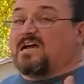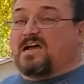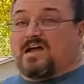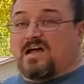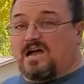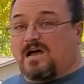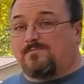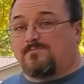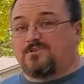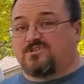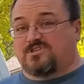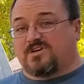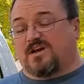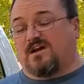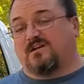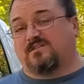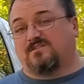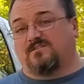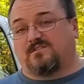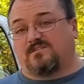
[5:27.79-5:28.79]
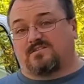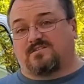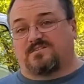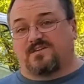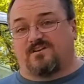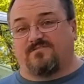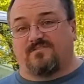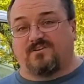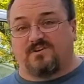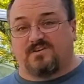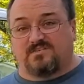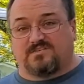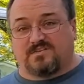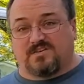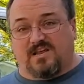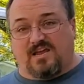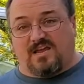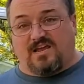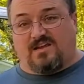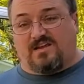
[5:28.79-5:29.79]
I'm a child of the 70s
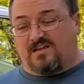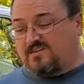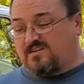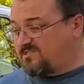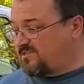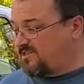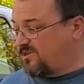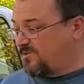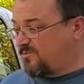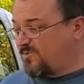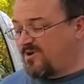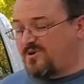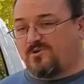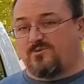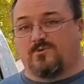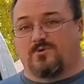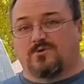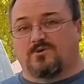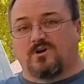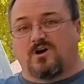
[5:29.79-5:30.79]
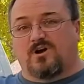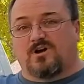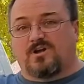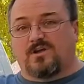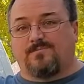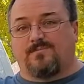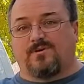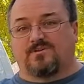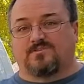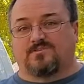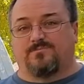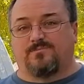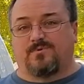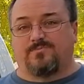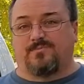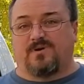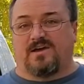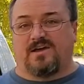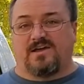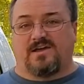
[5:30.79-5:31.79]
and 80s. You know, when you were talking about somebody
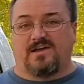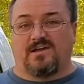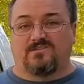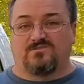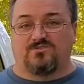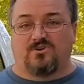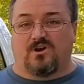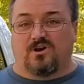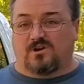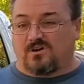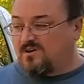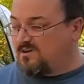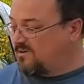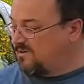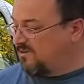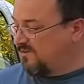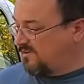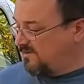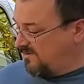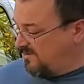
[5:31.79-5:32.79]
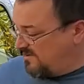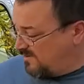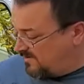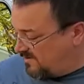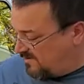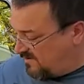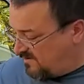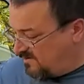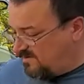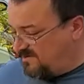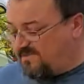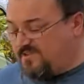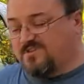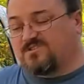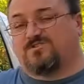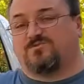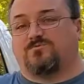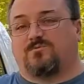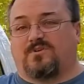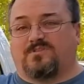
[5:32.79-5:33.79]
buying a truck,
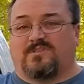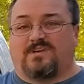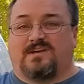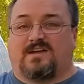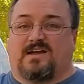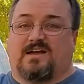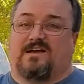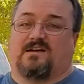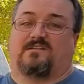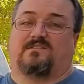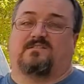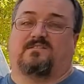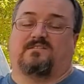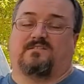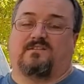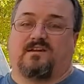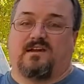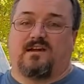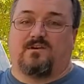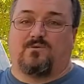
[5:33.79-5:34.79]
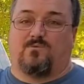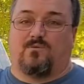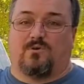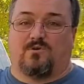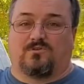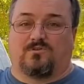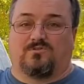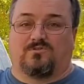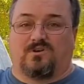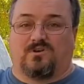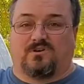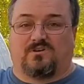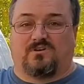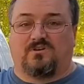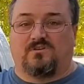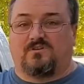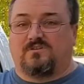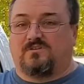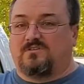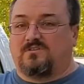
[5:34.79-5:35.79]
this is what they got. They got a work truck.
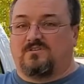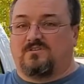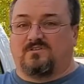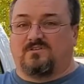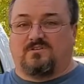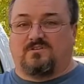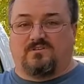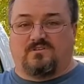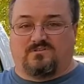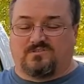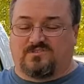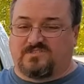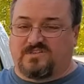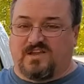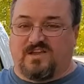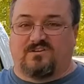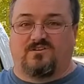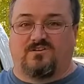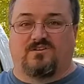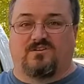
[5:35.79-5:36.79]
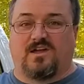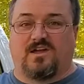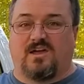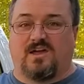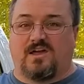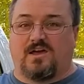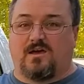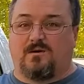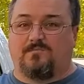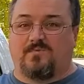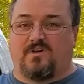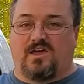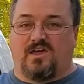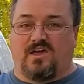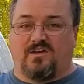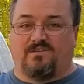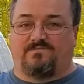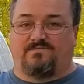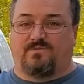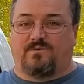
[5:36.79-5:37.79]
You know, standard cab,
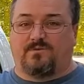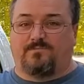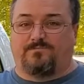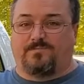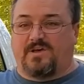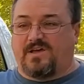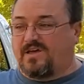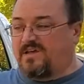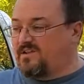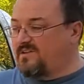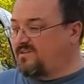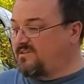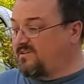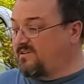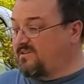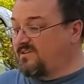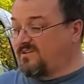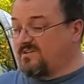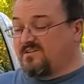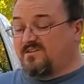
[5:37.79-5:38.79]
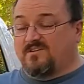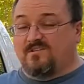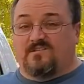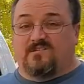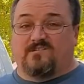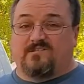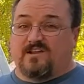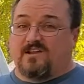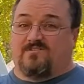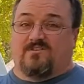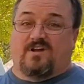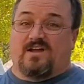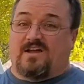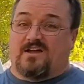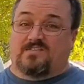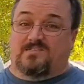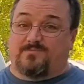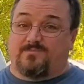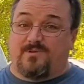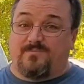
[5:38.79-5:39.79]
8-foot bed, never
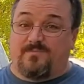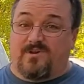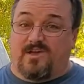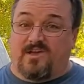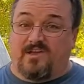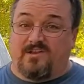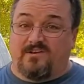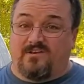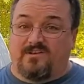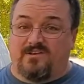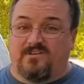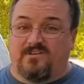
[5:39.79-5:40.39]
has to be made.